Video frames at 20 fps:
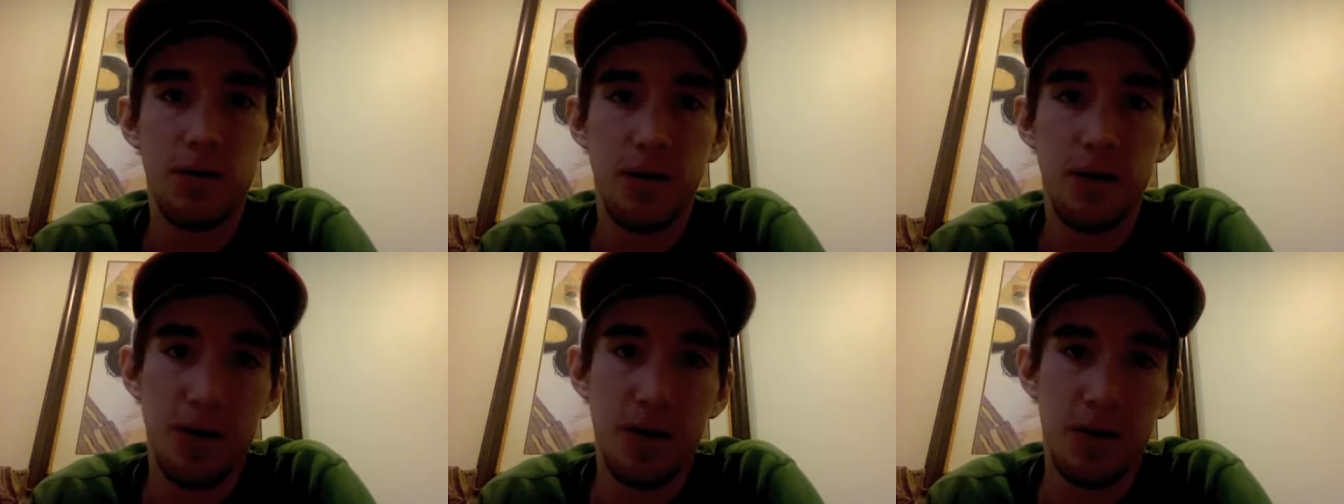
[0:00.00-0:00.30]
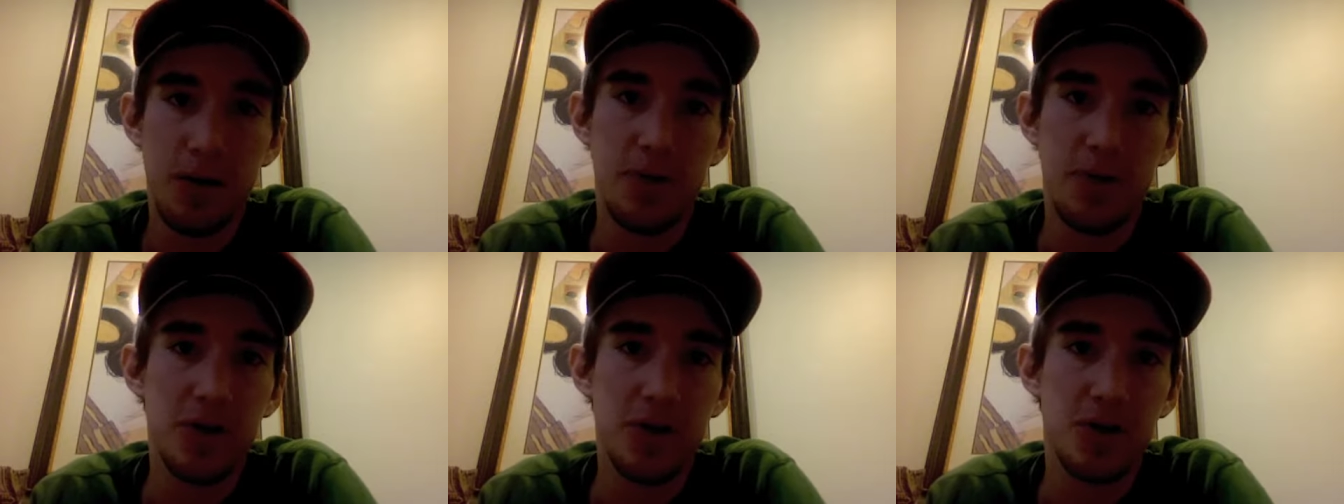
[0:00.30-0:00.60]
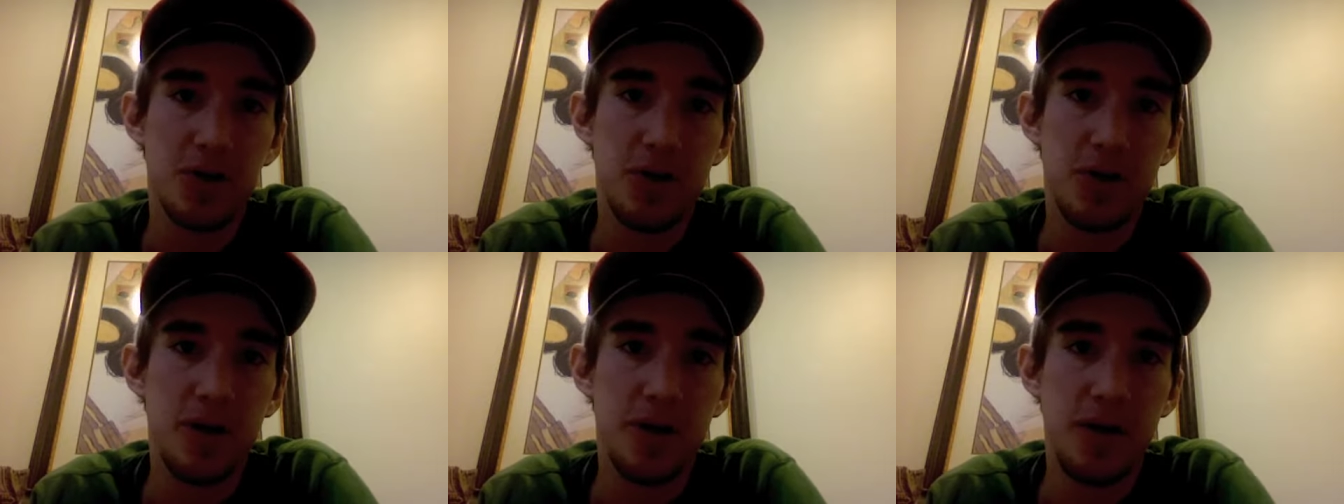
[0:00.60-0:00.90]
in the
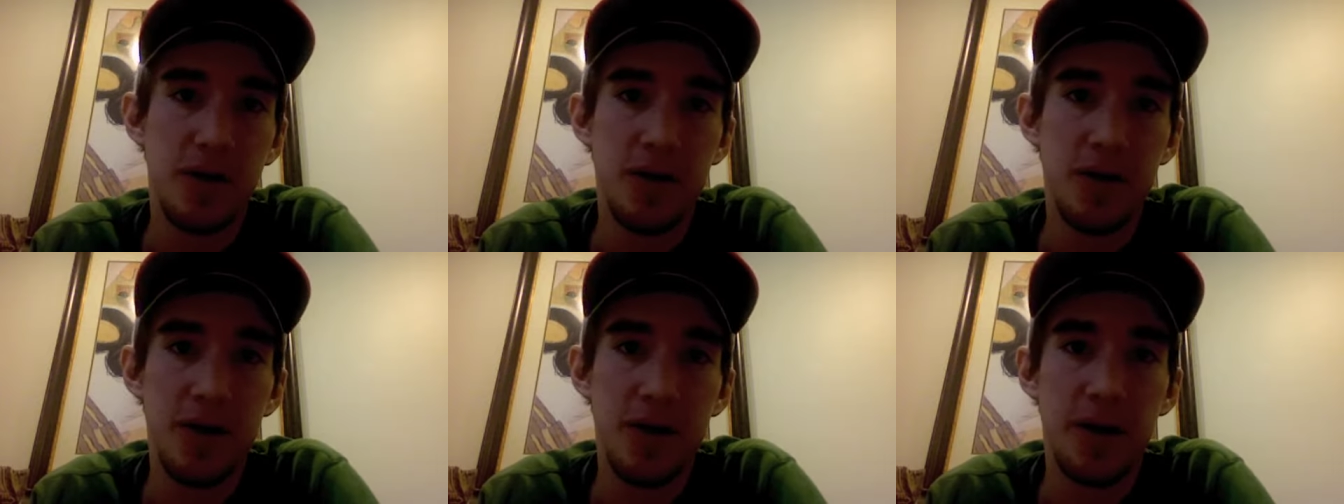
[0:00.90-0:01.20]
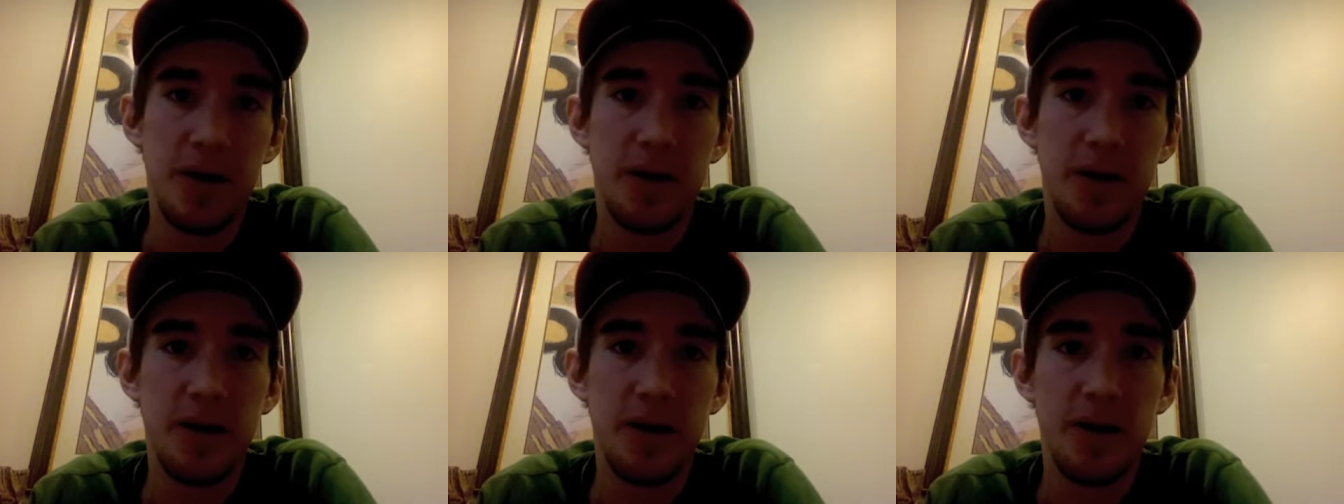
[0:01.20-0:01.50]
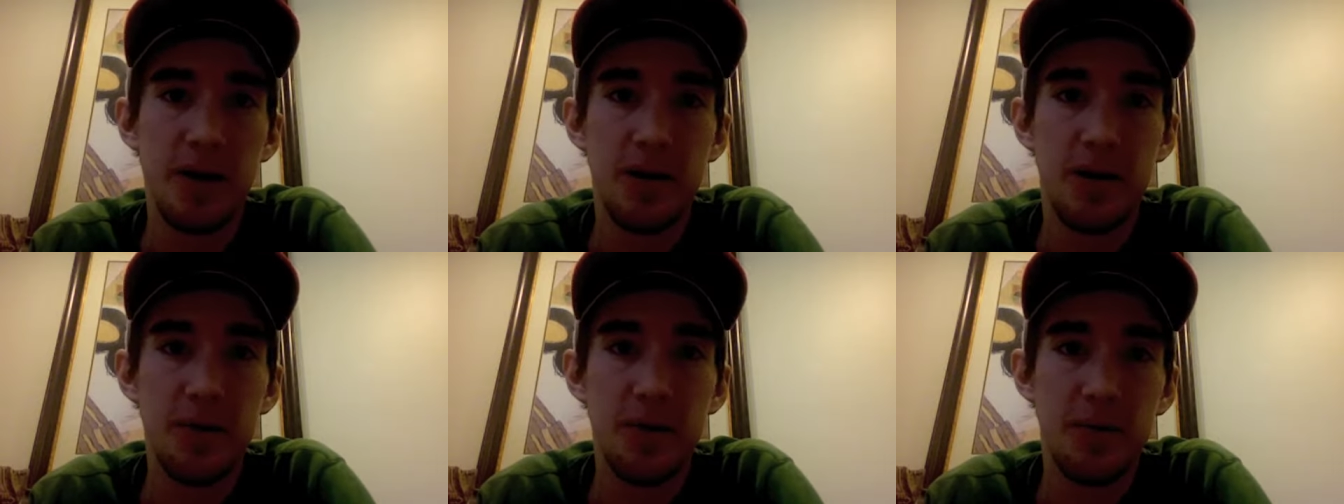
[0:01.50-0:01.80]
restaurant, and then
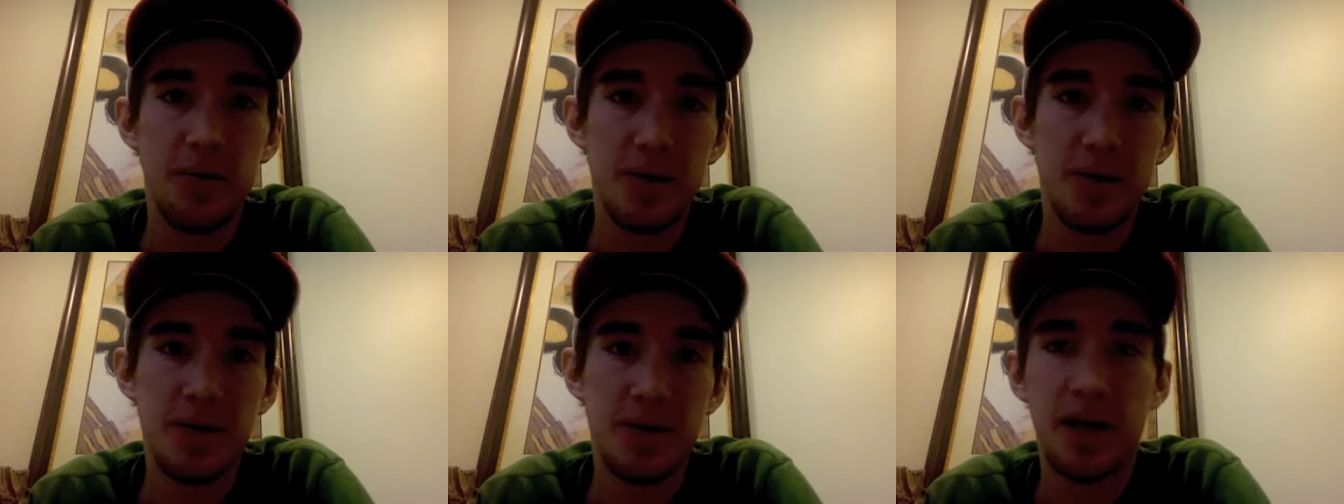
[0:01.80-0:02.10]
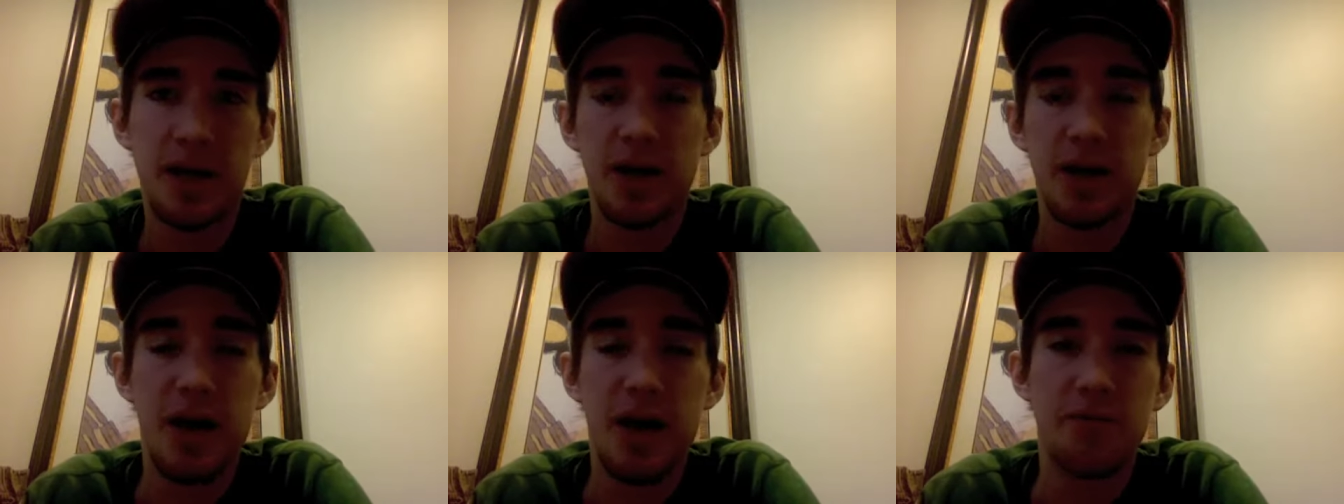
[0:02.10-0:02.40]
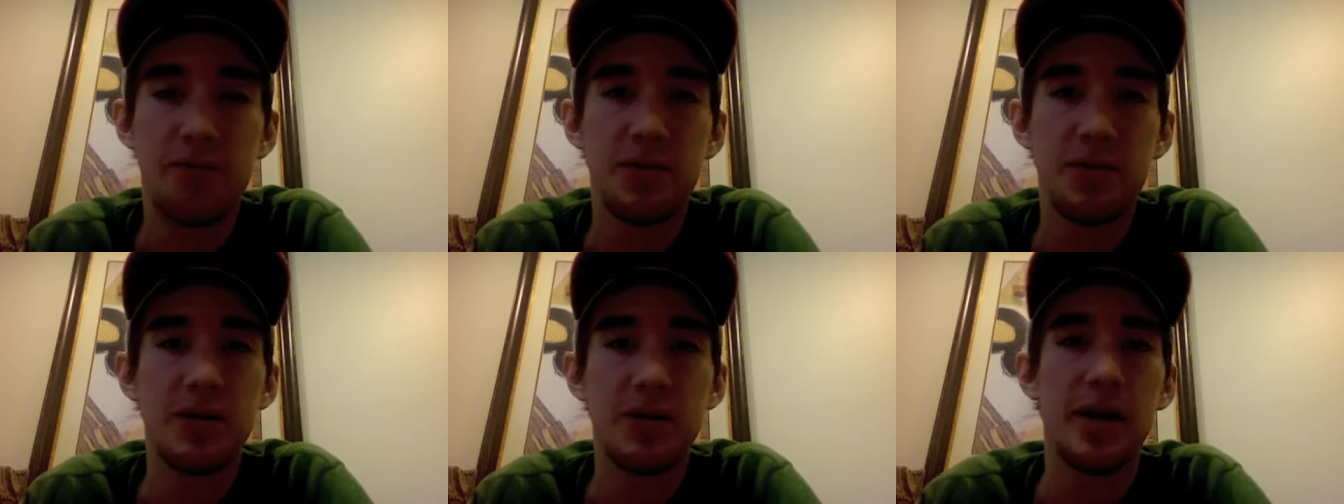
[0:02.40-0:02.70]
the second
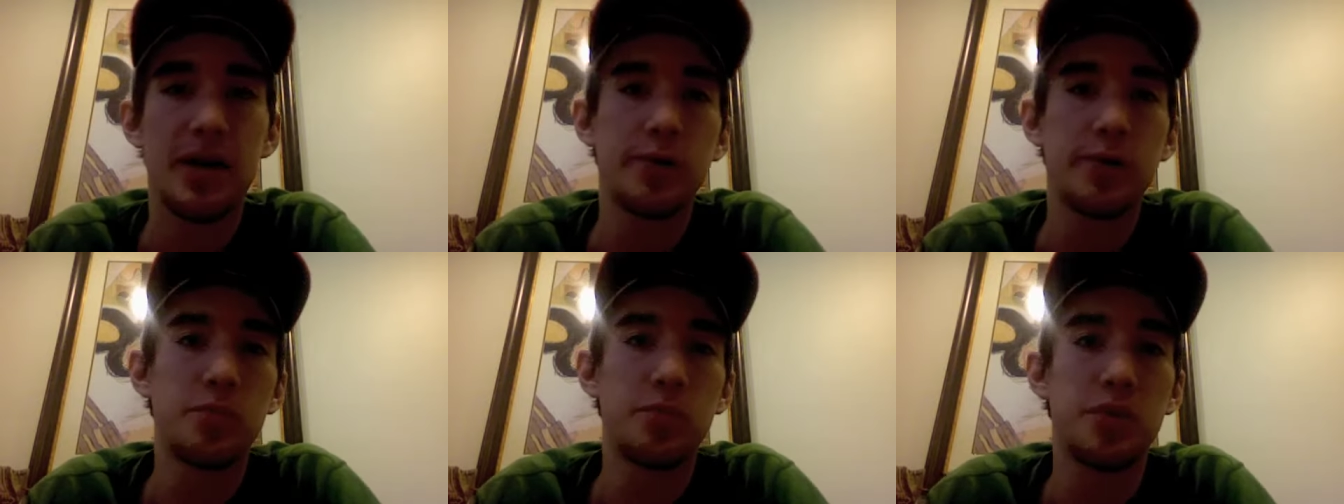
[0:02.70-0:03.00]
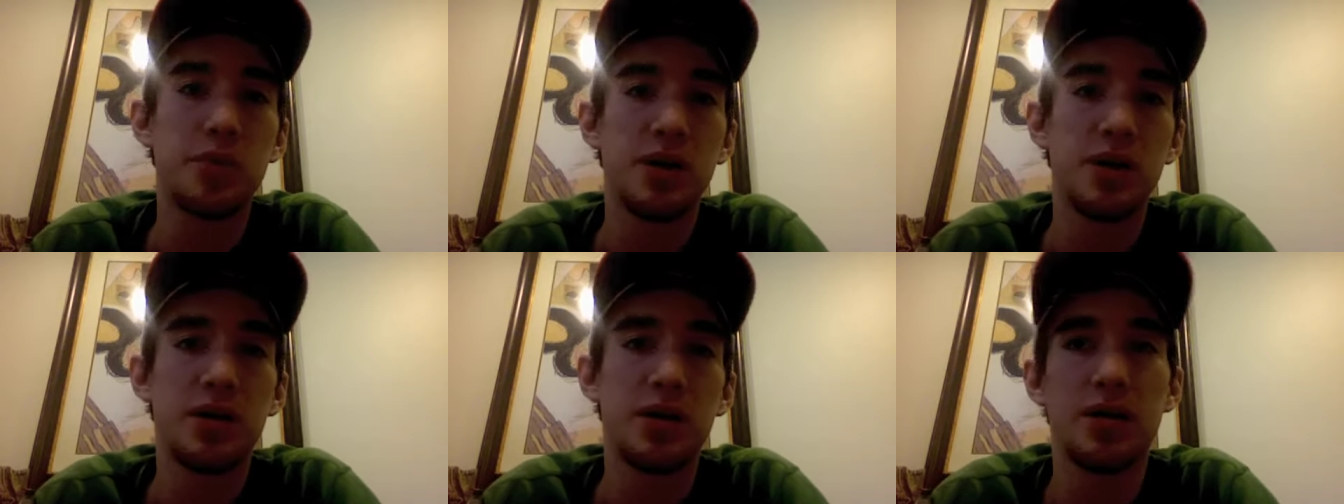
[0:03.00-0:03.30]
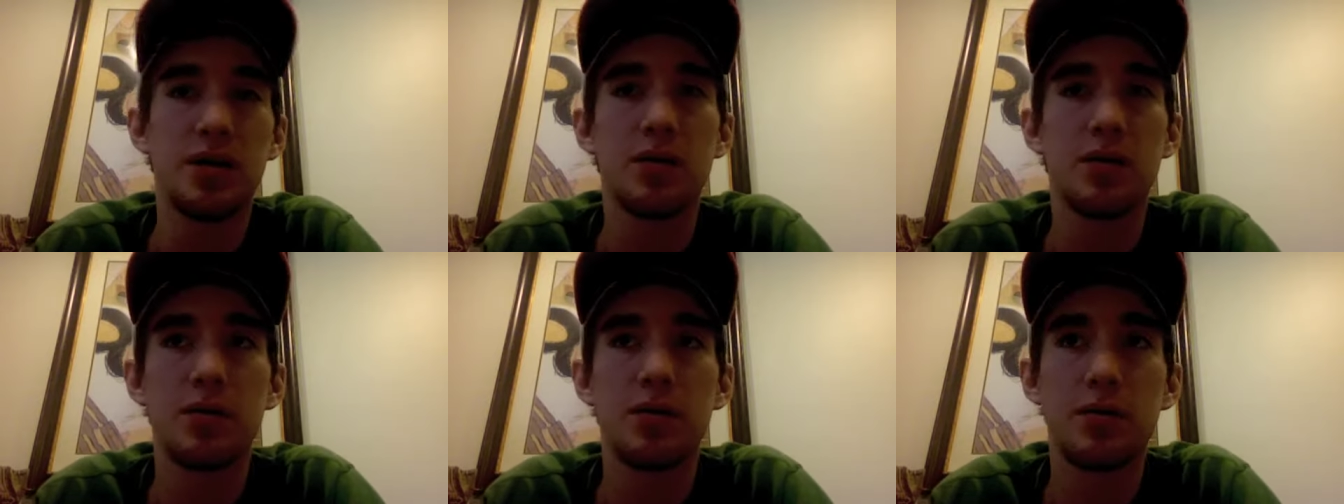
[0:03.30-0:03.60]
half of the day would be